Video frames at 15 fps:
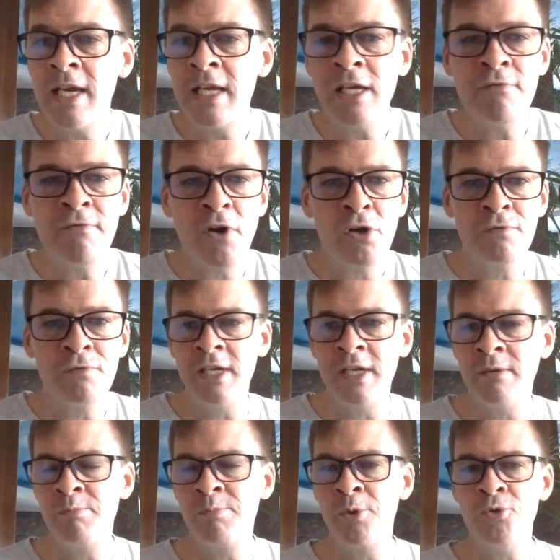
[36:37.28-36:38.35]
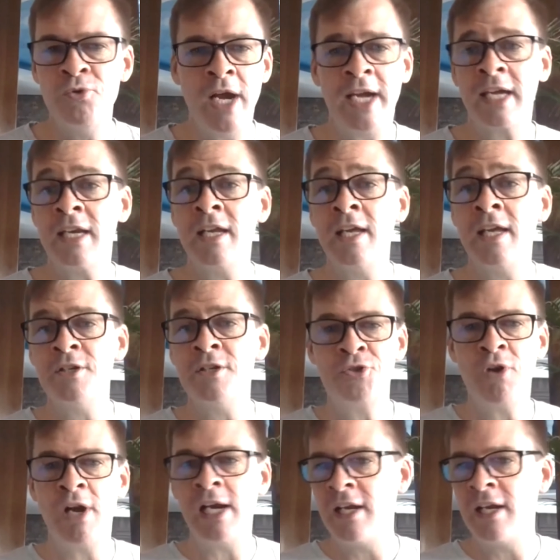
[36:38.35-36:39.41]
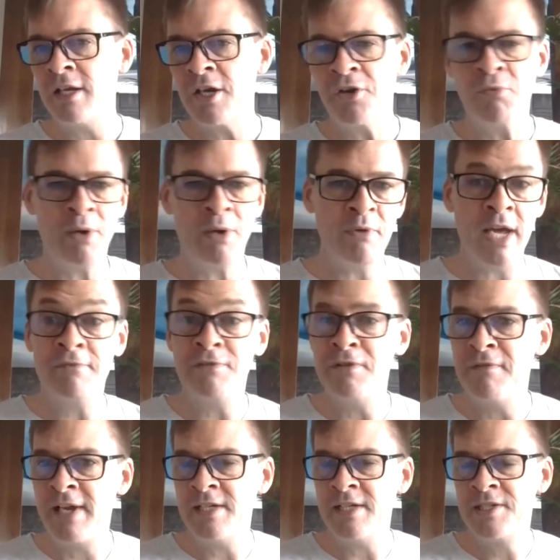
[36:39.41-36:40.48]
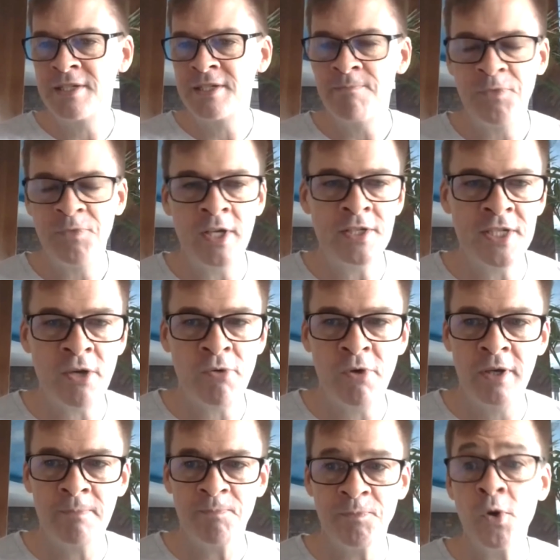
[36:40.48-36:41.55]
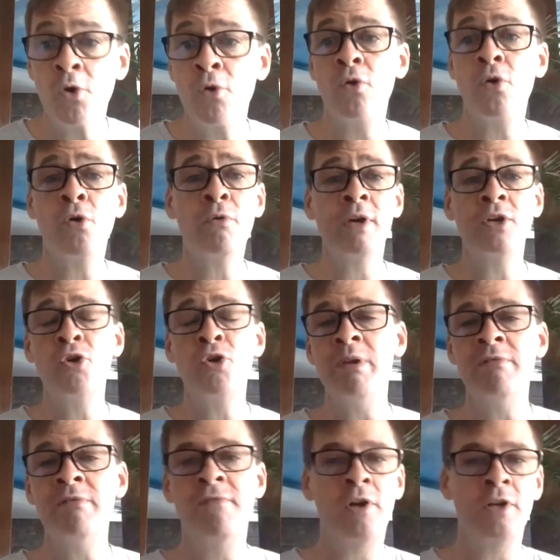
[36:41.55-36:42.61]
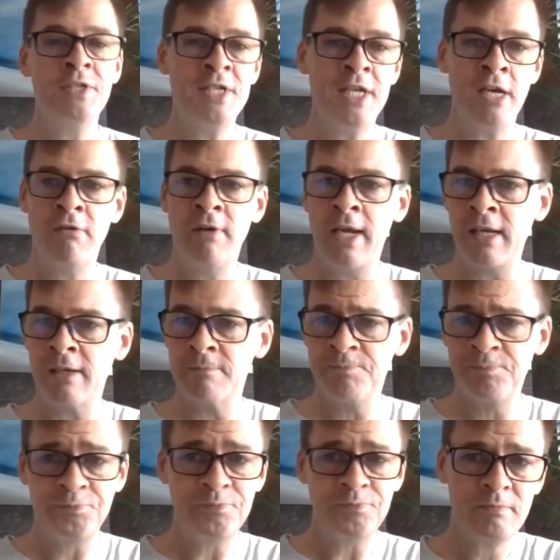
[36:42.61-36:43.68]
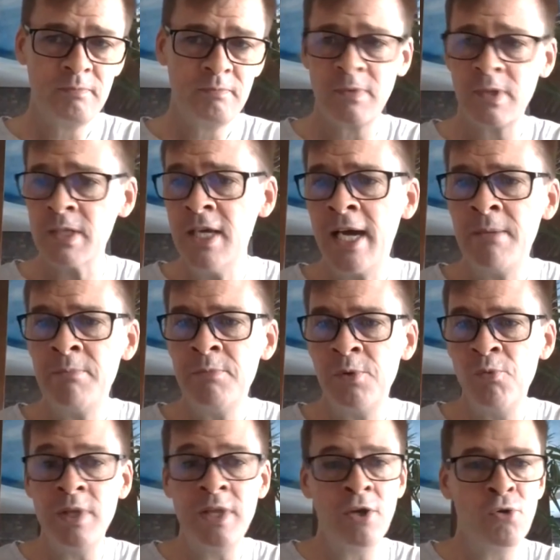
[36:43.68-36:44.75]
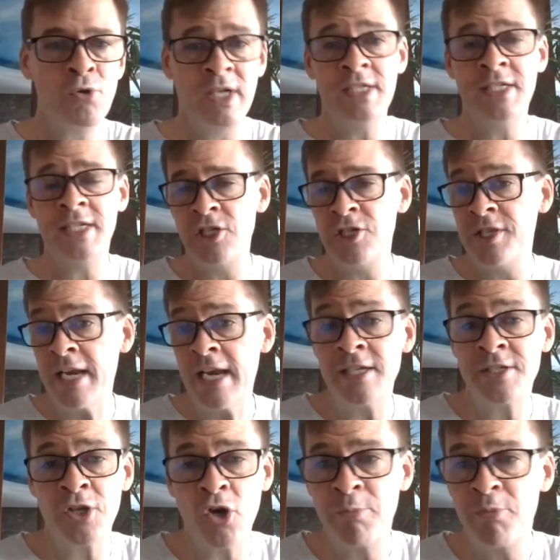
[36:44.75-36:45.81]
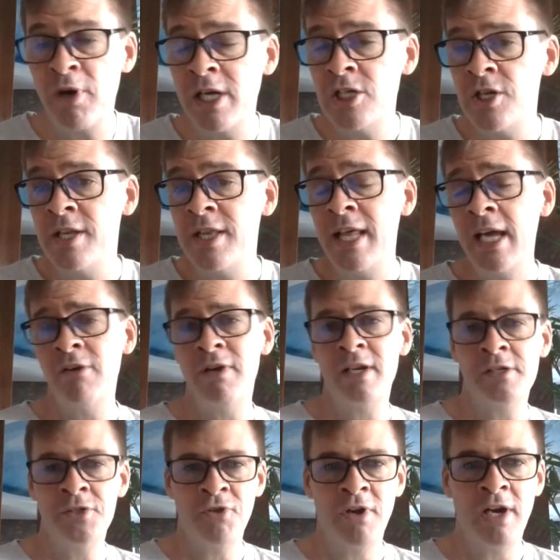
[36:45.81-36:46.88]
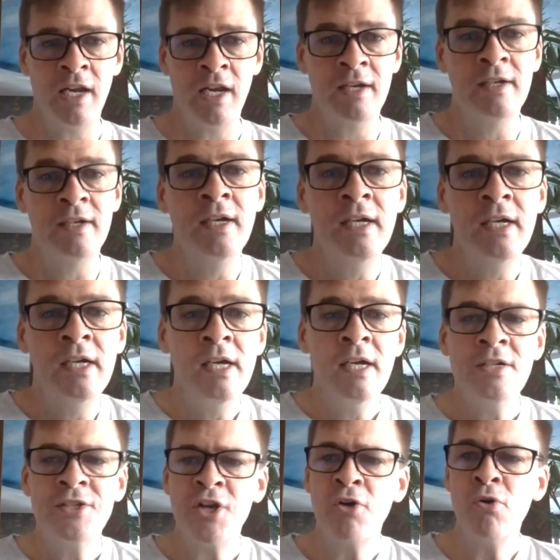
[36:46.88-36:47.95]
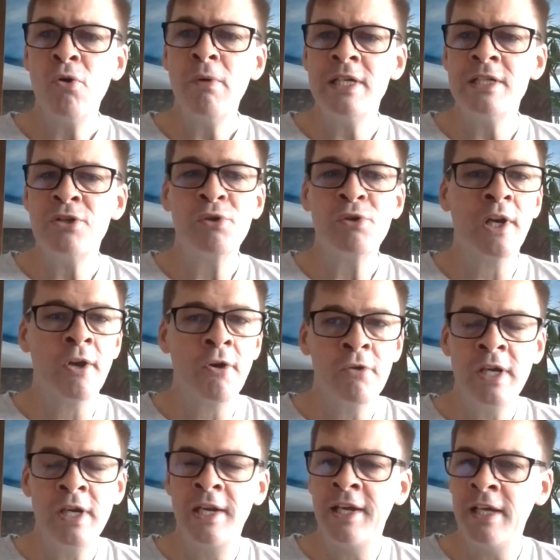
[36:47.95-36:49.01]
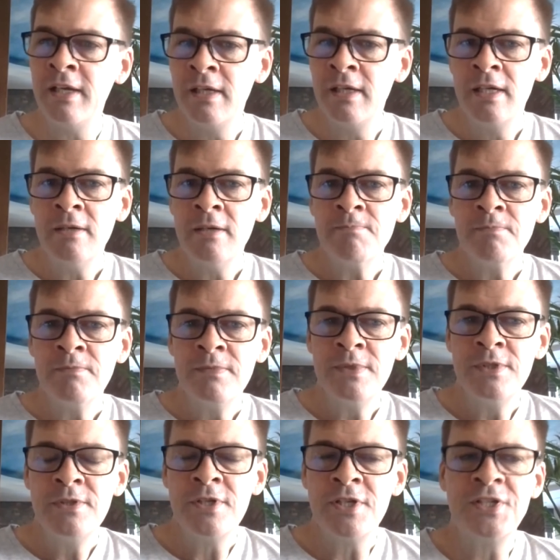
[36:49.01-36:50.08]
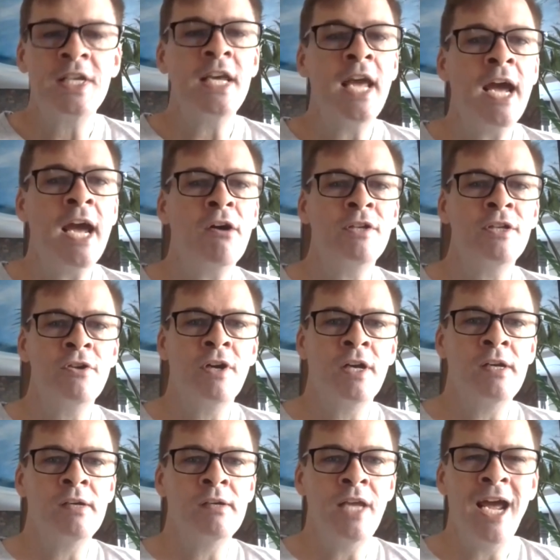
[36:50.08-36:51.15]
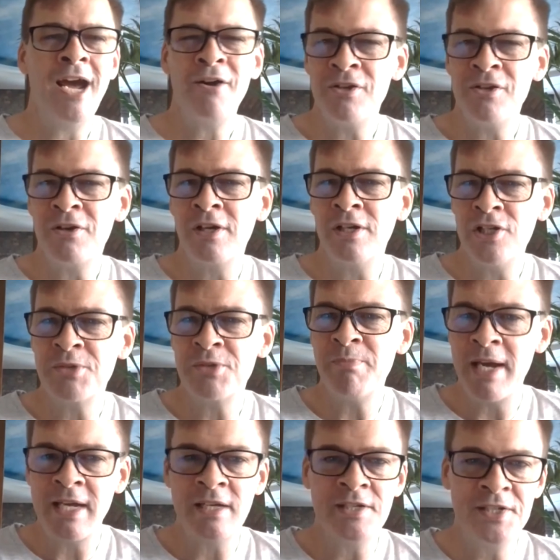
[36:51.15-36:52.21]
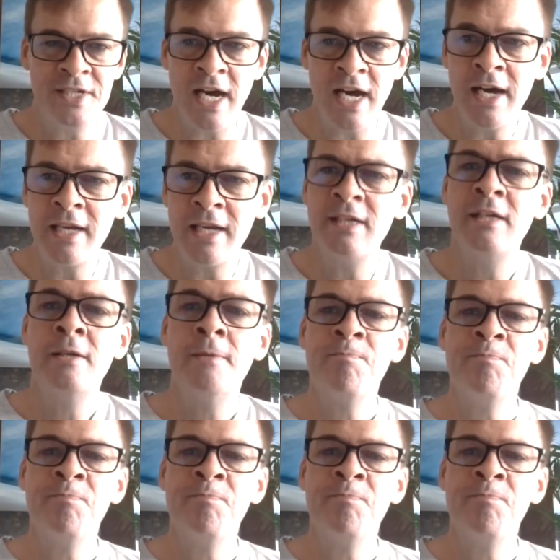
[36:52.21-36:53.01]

getting involved in Blue Dragon in Australia, you know, when we have events and so on. Or it could be volunteering with an organization that has an operation there in Australia. So always look locally to see how you can just make a start.